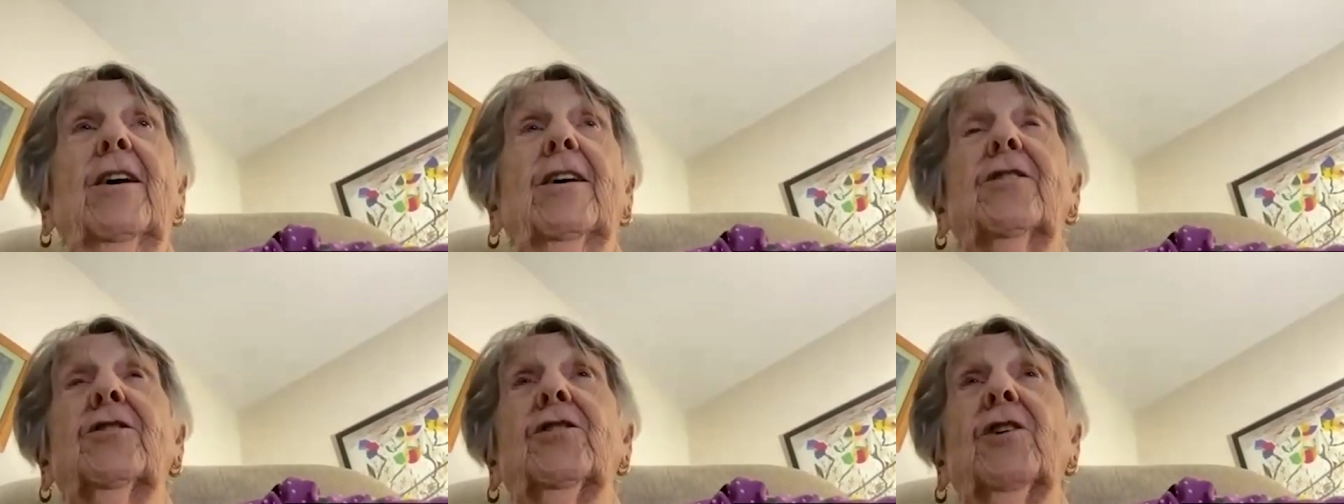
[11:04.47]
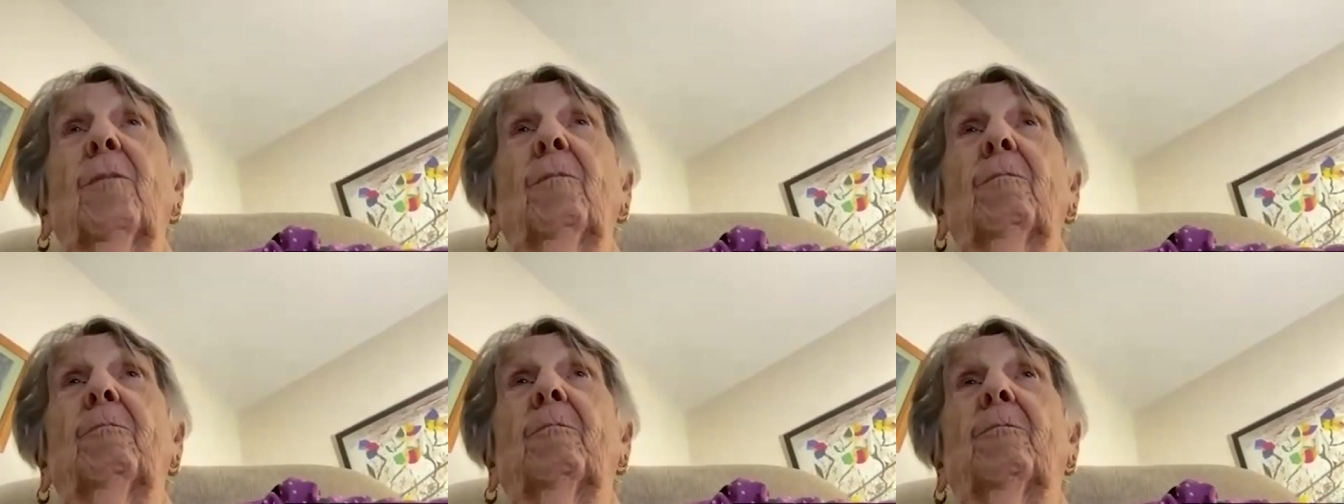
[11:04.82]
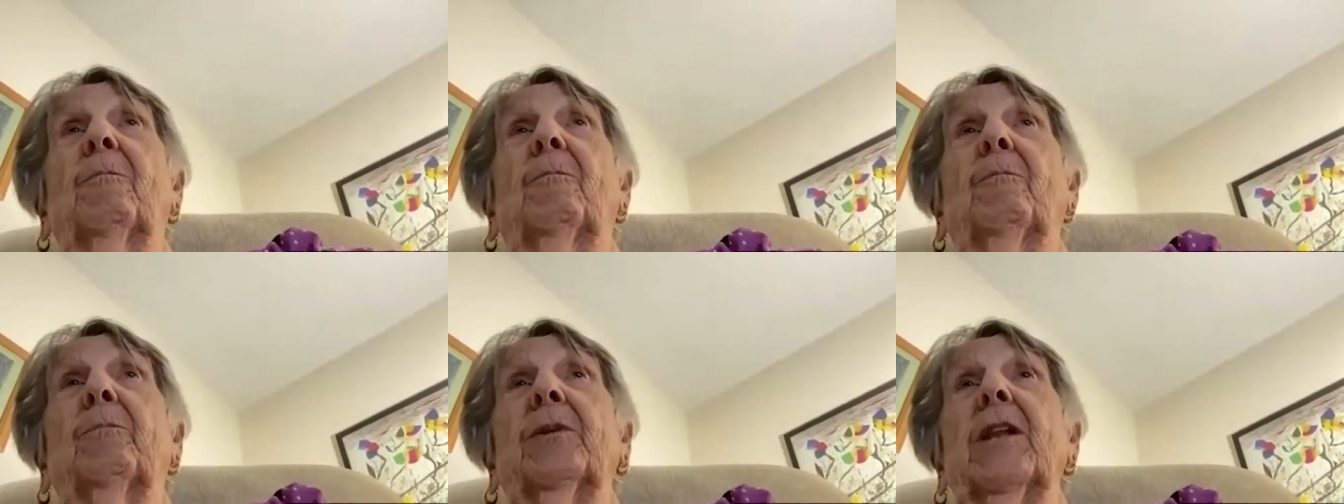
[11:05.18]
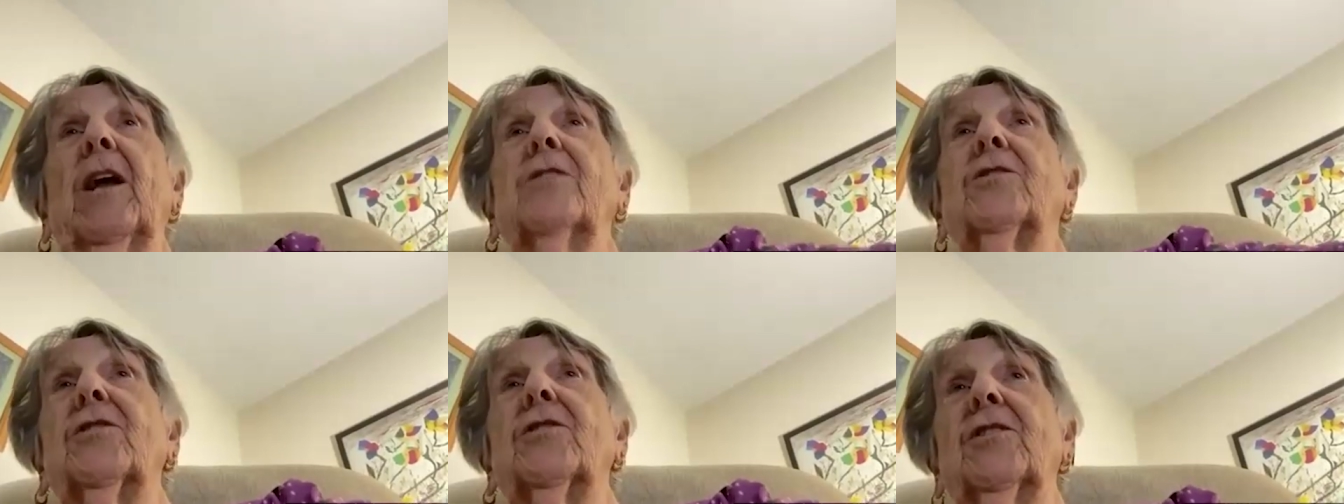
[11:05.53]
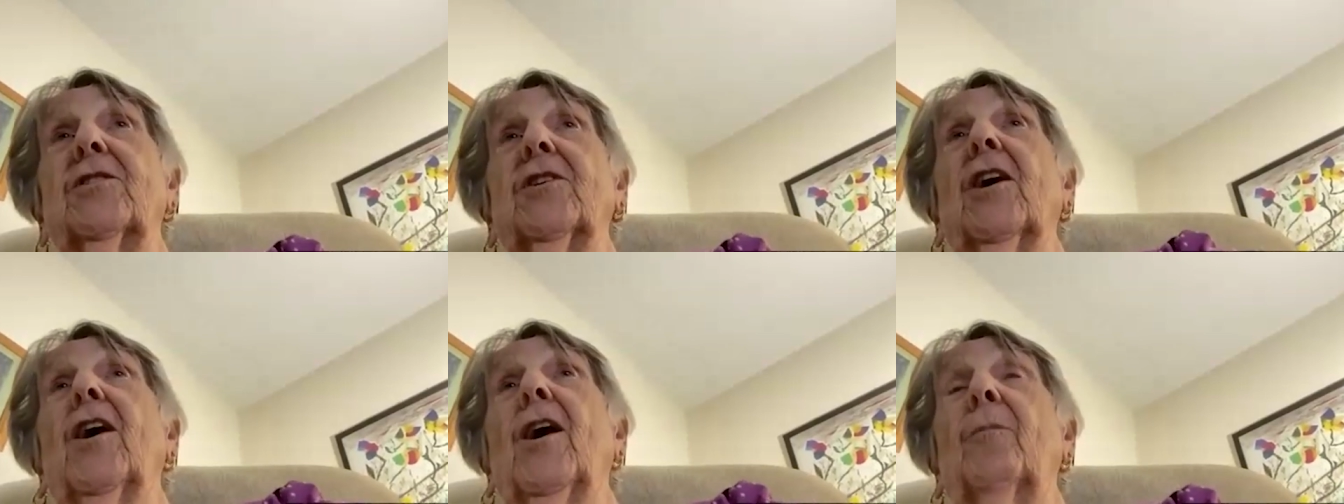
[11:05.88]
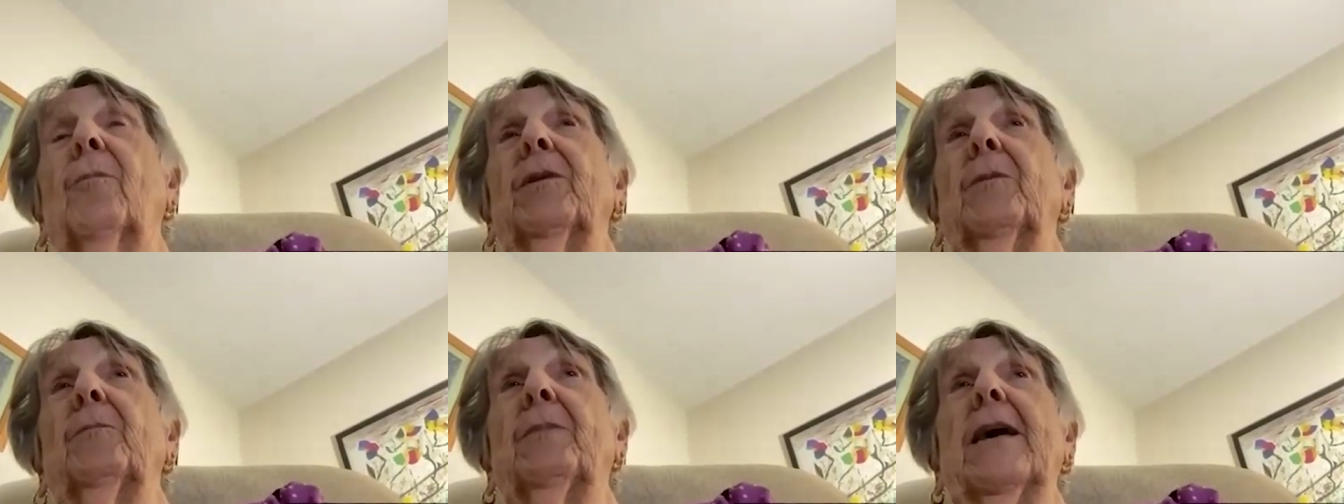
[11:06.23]
some pluses, a
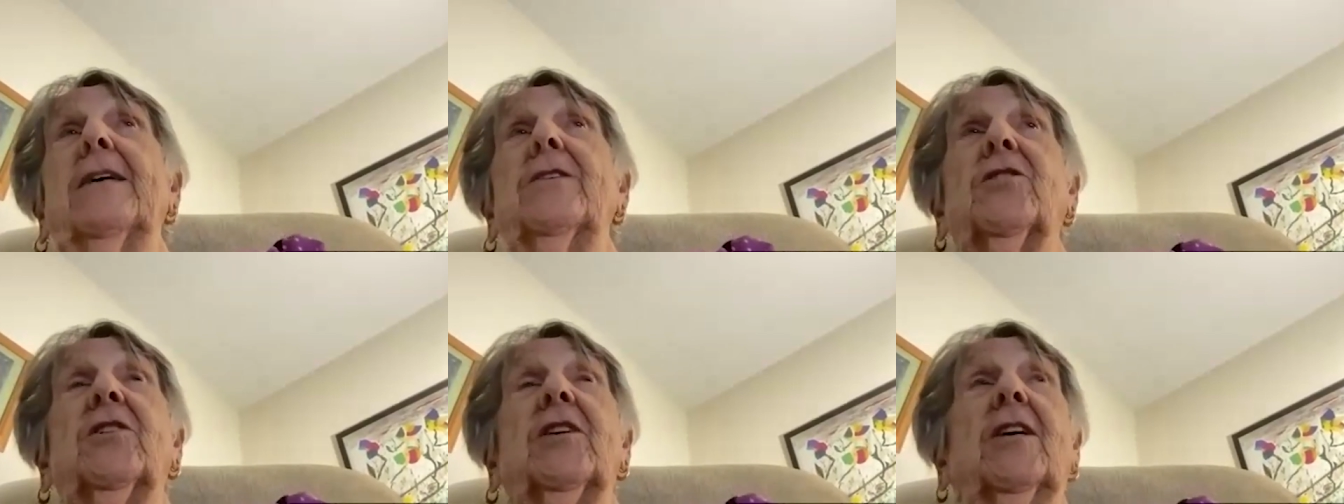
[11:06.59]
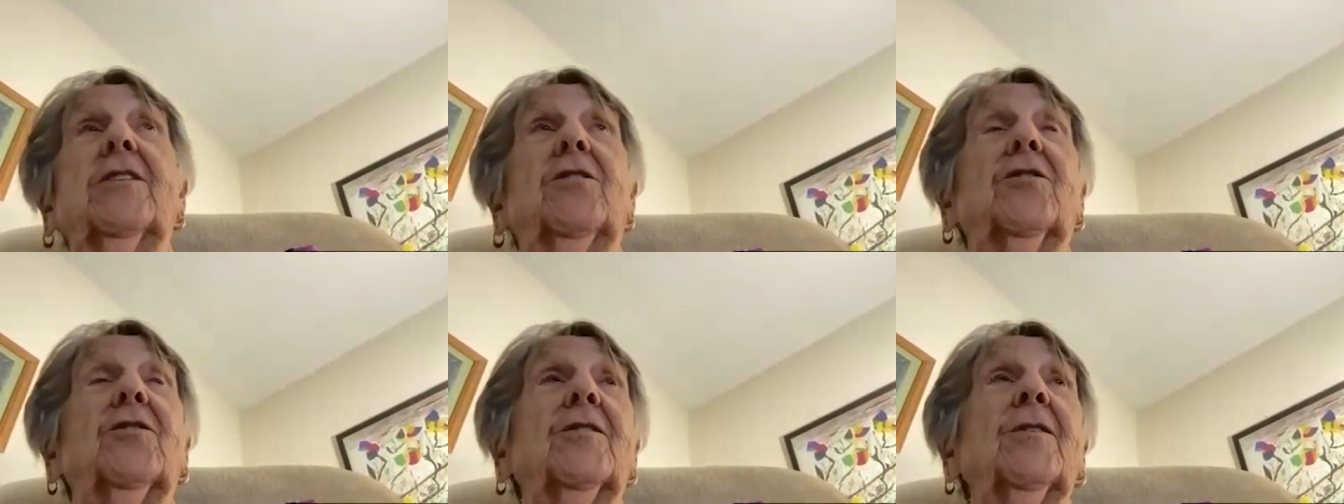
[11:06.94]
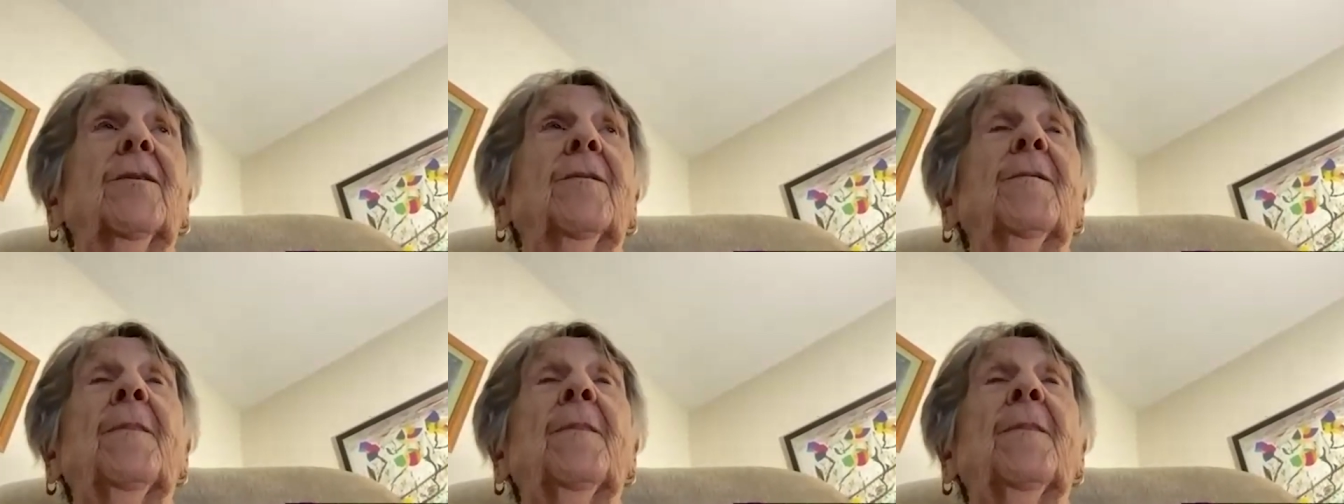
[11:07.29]
couple of base hits.